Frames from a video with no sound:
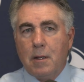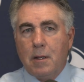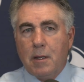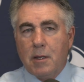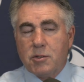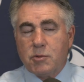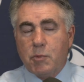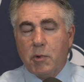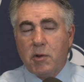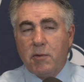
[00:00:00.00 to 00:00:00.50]

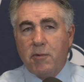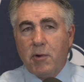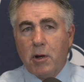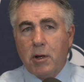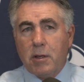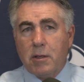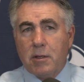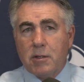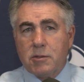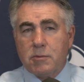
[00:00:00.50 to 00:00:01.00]
It's been
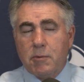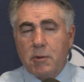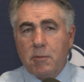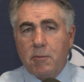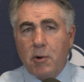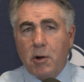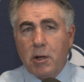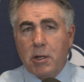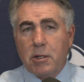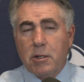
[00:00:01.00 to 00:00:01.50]
very, it's been
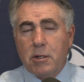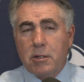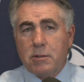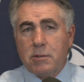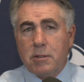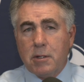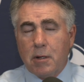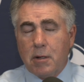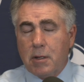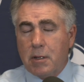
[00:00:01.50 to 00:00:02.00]
very
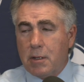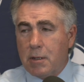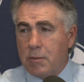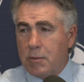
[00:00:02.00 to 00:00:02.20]
good, Terry.